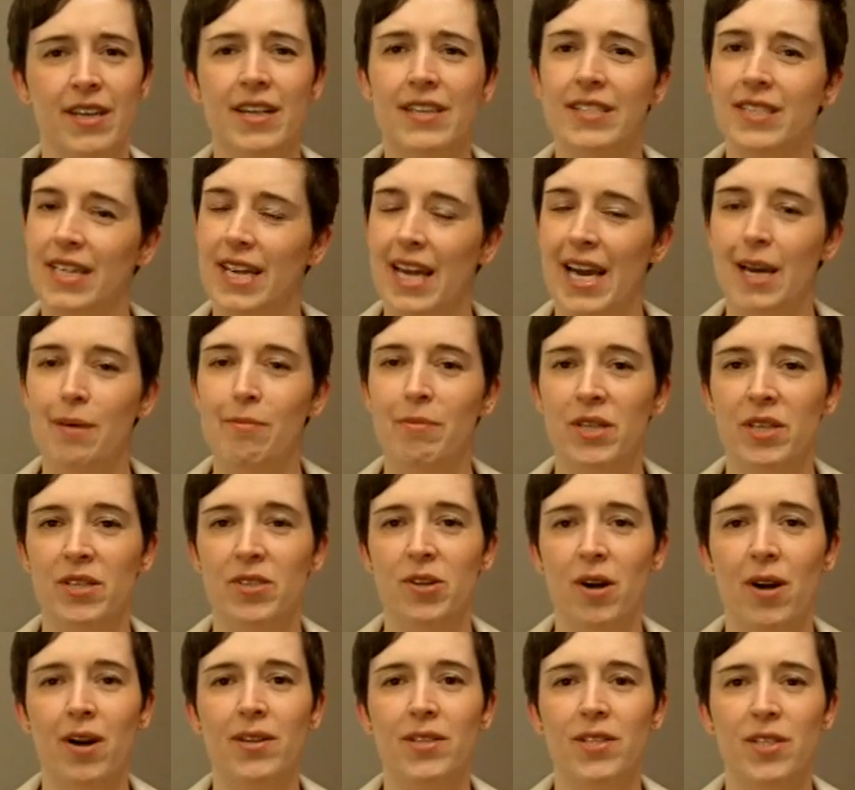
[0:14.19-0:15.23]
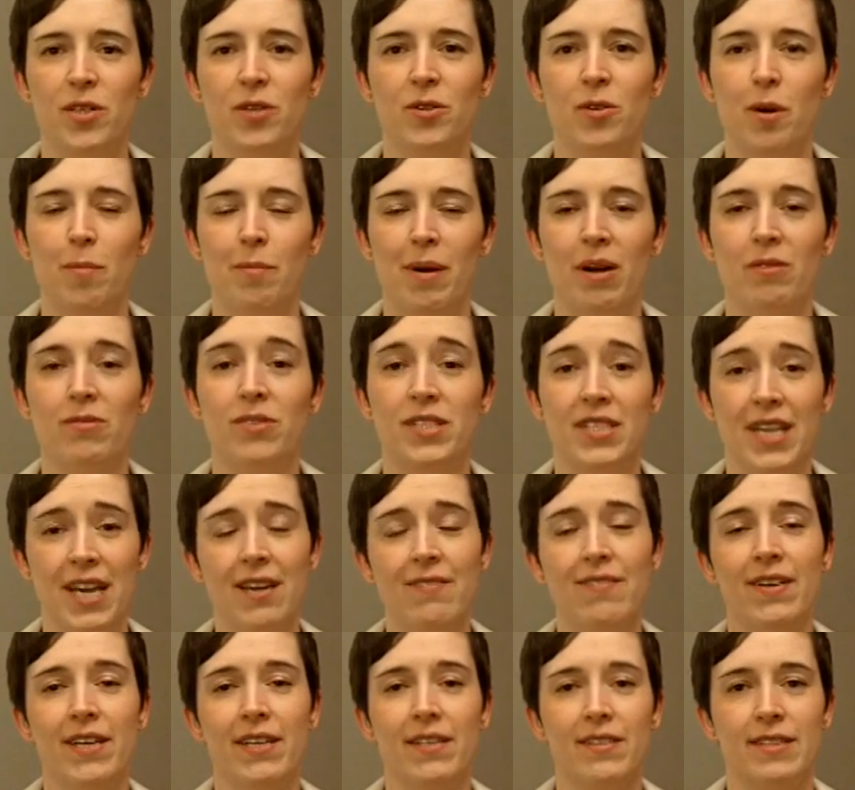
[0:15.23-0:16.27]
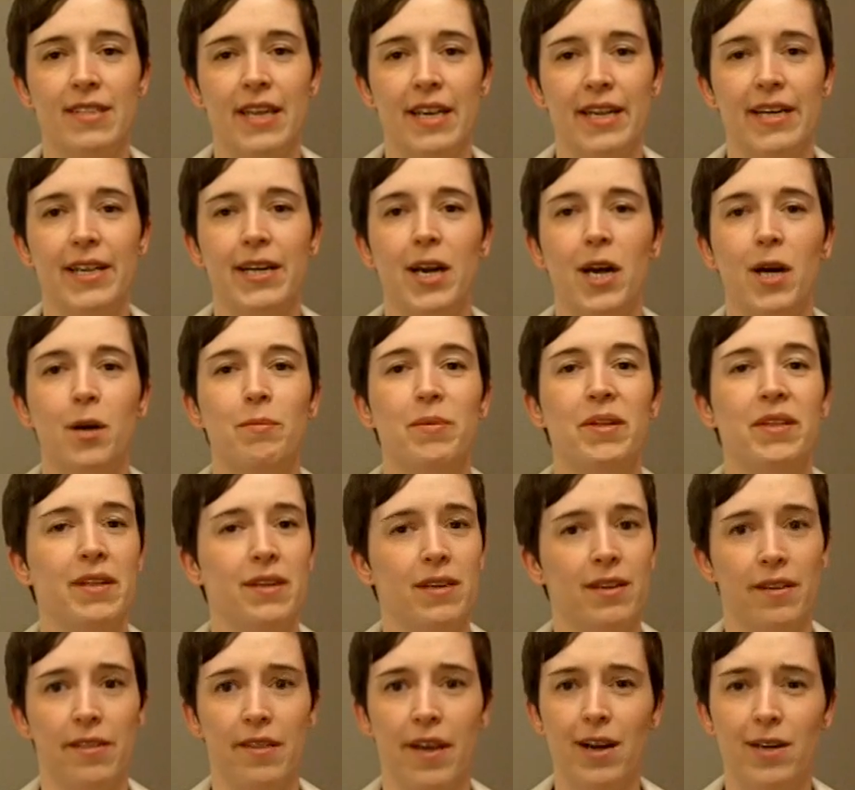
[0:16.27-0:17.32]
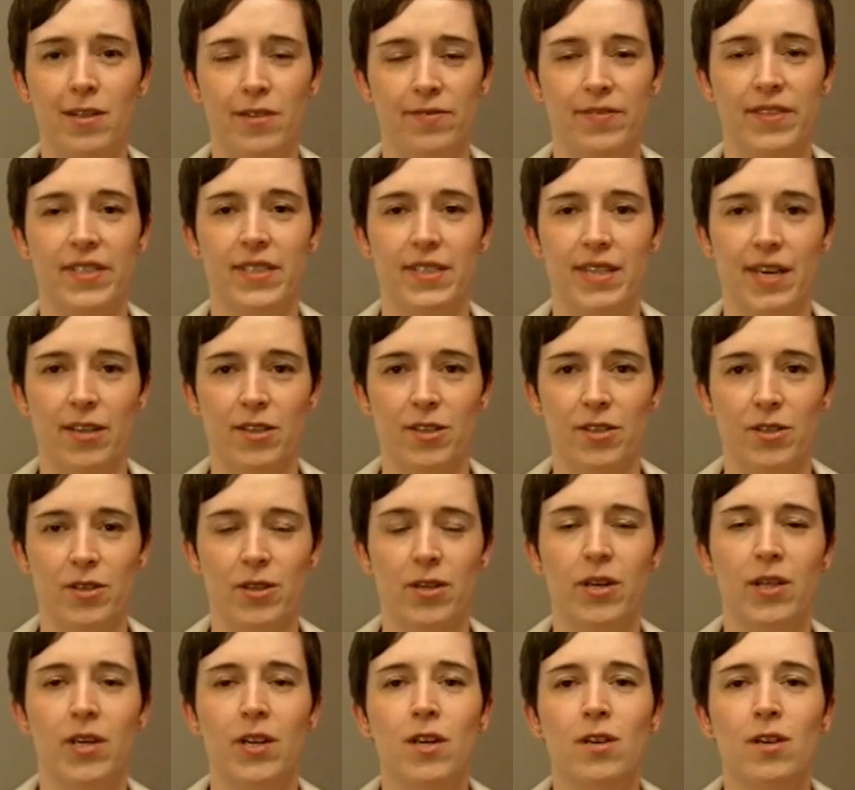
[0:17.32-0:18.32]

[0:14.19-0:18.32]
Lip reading: Today I'm going to talk to you about savings that can come in the lithography sector